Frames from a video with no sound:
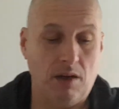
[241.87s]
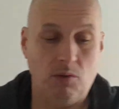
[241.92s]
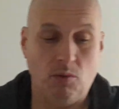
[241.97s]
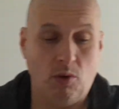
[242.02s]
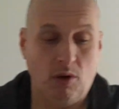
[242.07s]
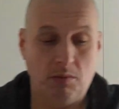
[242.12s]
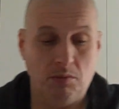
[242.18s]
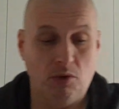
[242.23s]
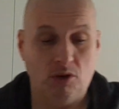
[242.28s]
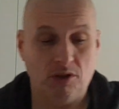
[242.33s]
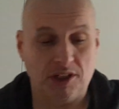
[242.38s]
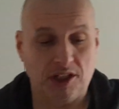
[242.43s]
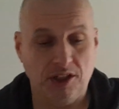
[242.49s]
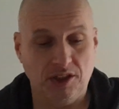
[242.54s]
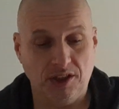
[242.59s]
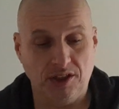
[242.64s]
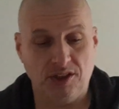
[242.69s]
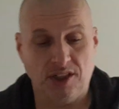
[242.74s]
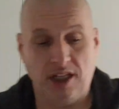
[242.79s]
What more
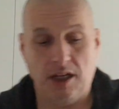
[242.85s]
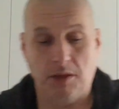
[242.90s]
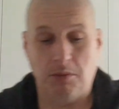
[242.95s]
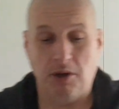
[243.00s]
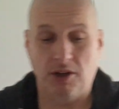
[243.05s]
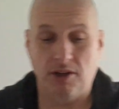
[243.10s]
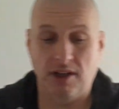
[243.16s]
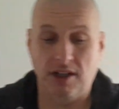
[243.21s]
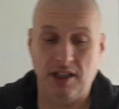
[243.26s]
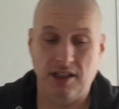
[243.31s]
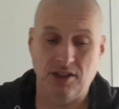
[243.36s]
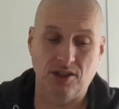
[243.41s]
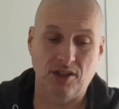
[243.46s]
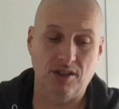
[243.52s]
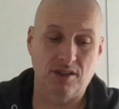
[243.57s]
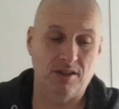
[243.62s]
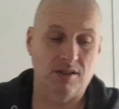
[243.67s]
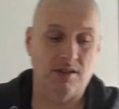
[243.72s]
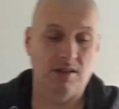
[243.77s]
can you say about it? It's
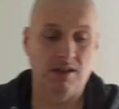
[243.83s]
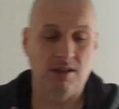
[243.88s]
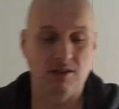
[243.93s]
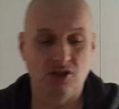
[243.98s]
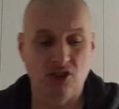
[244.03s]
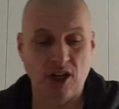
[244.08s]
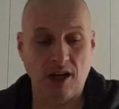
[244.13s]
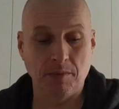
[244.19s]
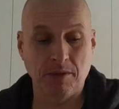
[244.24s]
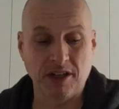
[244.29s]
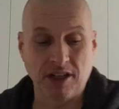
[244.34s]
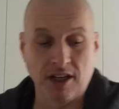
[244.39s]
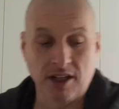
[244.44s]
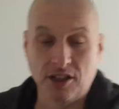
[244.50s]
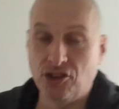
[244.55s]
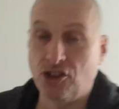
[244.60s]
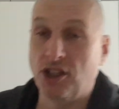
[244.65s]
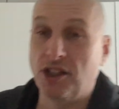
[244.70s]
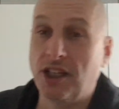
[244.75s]
just German
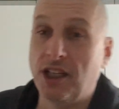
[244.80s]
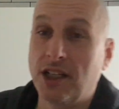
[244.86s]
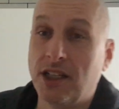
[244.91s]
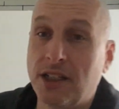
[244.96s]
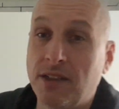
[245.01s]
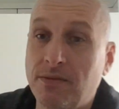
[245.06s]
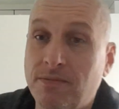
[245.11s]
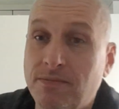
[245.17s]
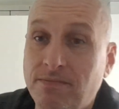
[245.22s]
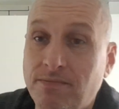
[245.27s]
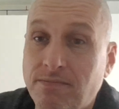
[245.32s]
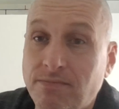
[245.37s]
engineering.